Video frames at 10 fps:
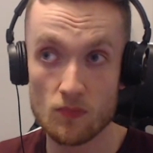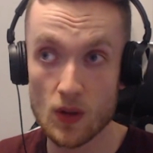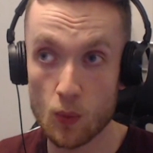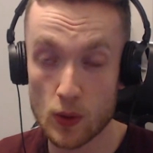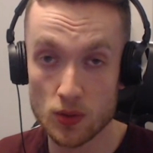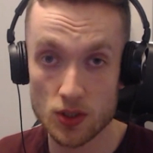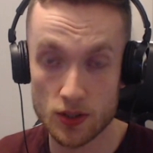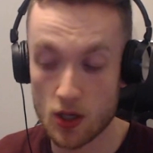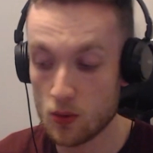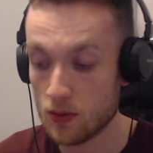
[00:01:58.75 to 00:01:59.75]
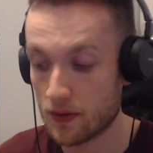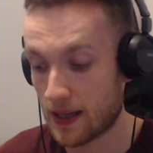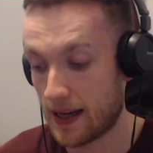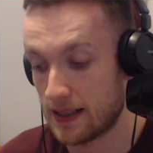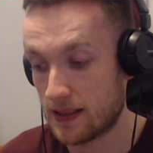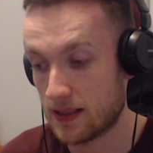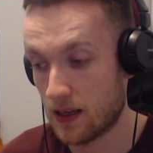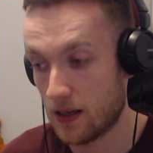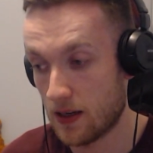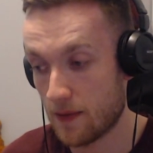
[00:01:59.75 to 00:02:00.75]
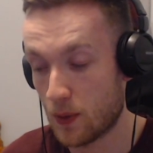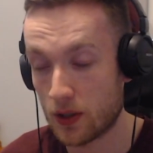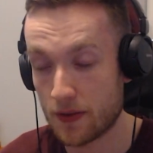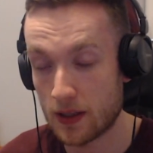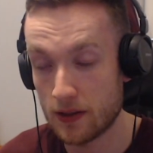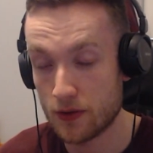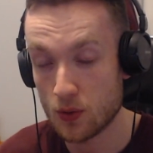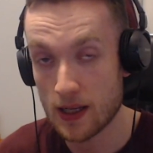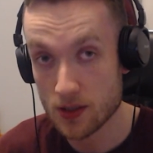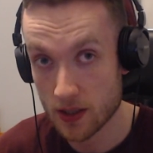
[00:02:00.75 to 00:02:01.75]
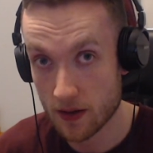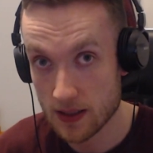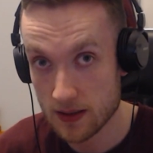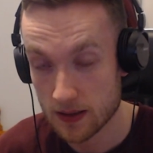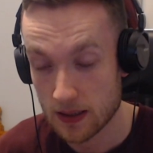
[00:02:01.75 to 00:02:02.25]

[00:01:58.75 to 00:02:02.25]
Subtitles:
We also know that if we look at the new Legendaries,